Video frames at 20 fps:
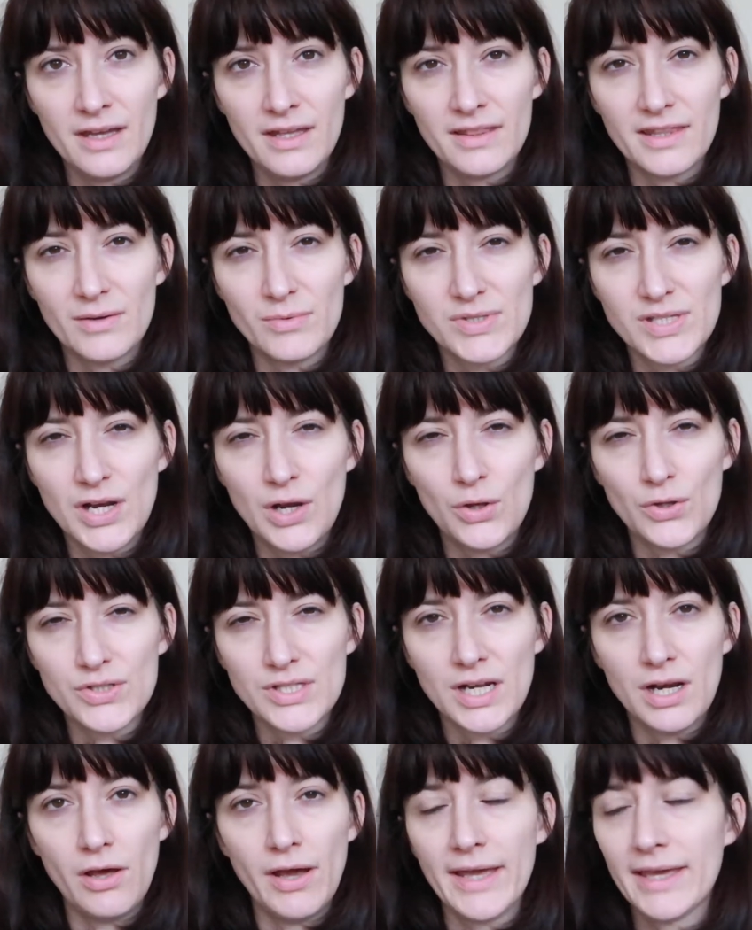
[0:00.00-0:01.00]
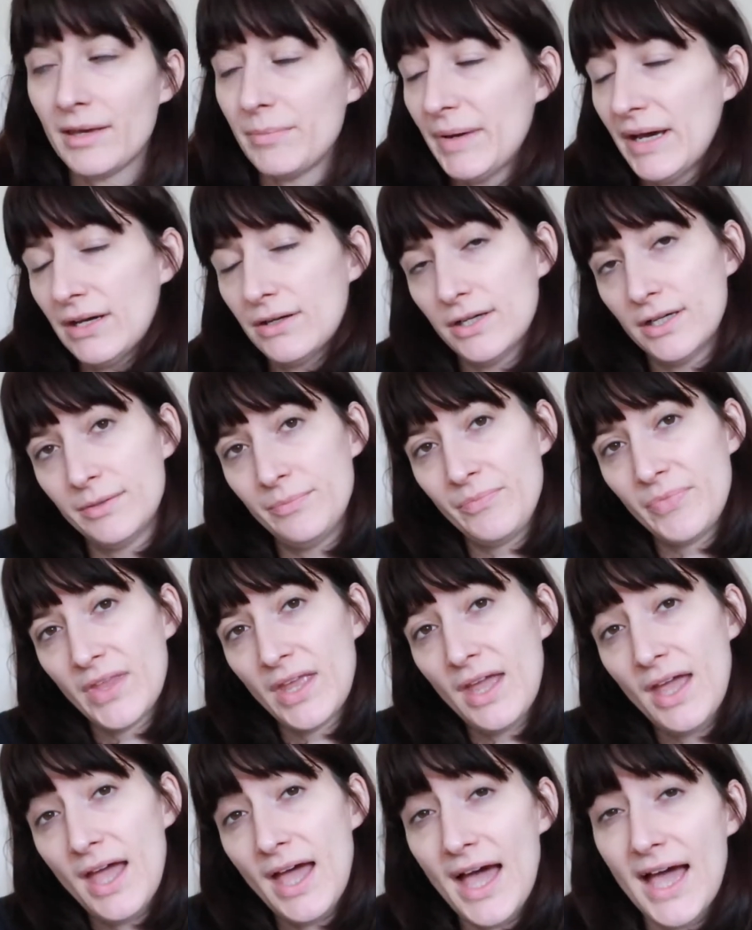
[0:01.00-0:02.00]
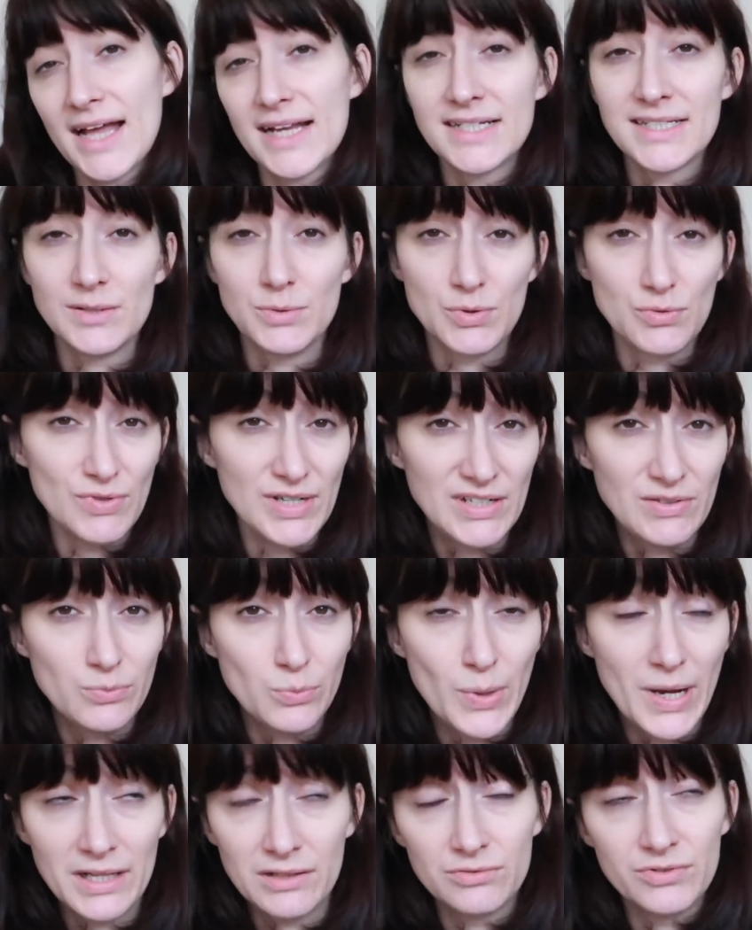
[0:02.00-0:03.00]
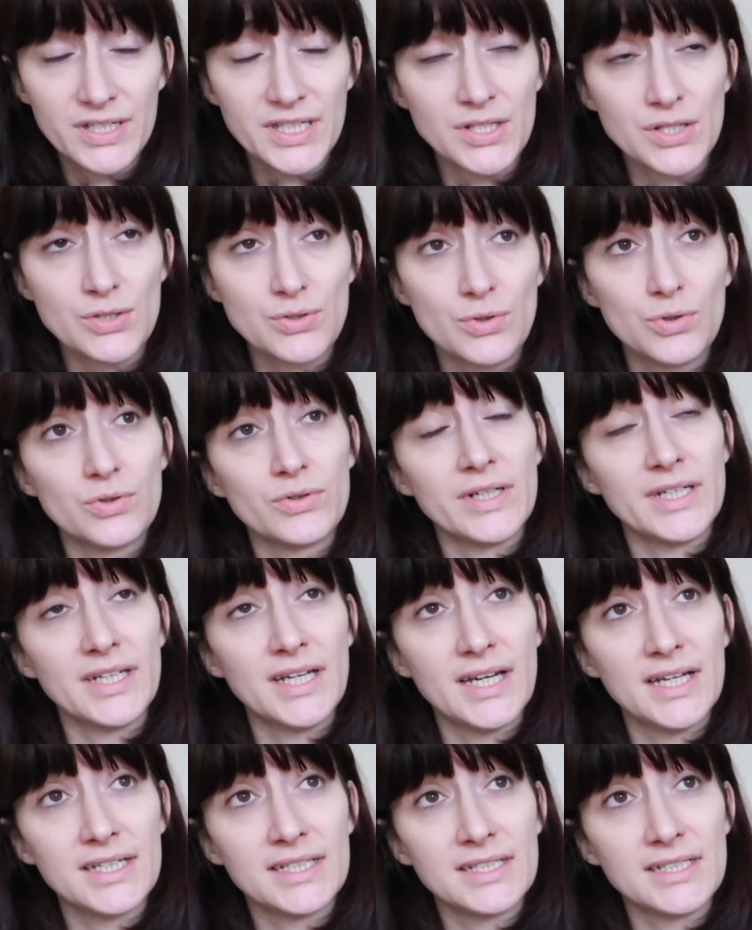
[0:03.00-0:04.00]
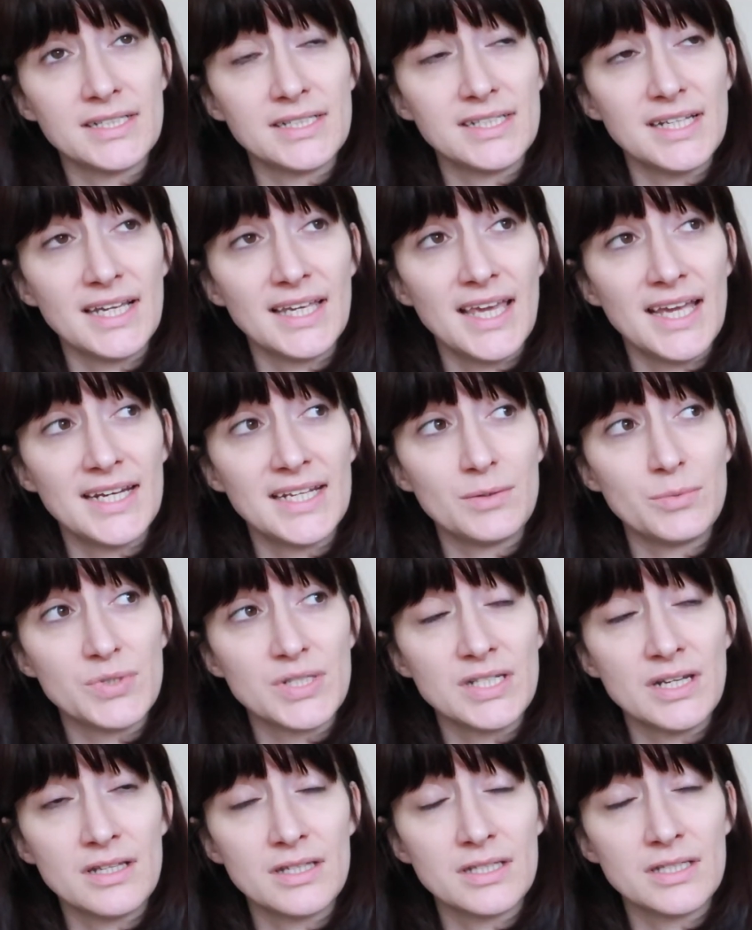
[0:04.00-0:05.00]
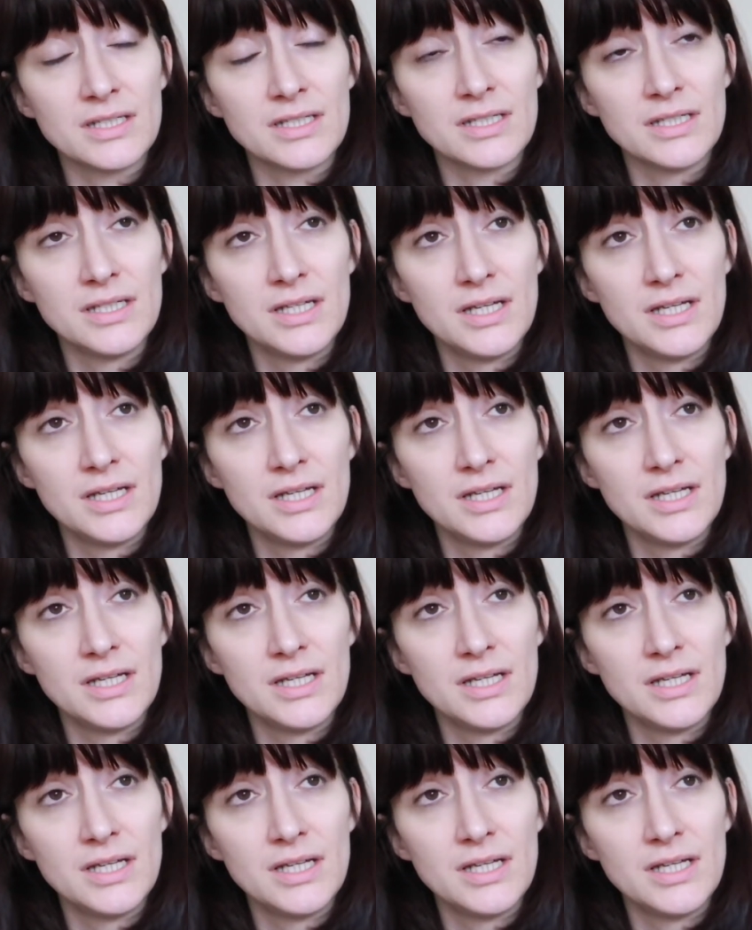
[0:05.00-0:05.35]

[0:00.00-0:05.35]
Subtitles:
there was a lot to like about her, and it was a really well written story. And again, it was another